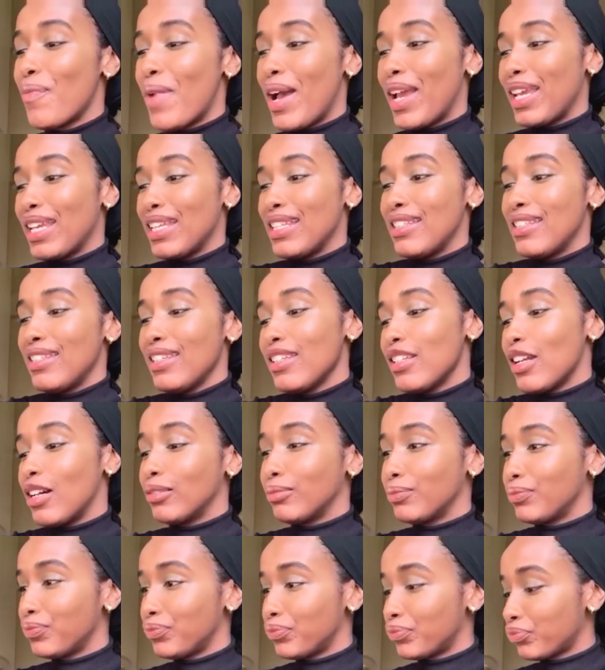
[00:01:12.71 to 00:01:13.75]
with my
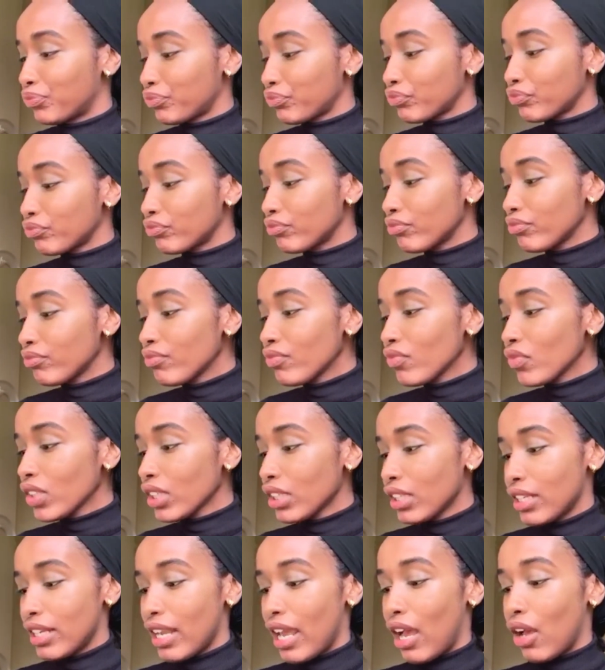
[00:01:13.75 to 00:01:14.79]
concealer
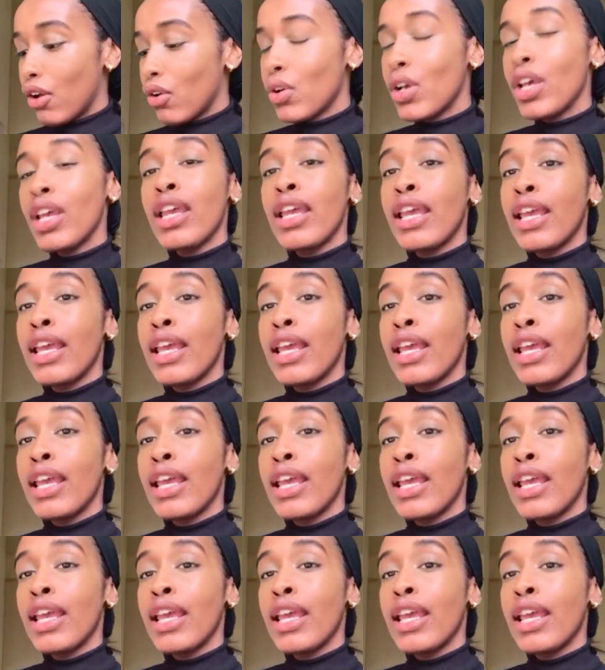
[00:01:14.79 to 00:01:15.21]
now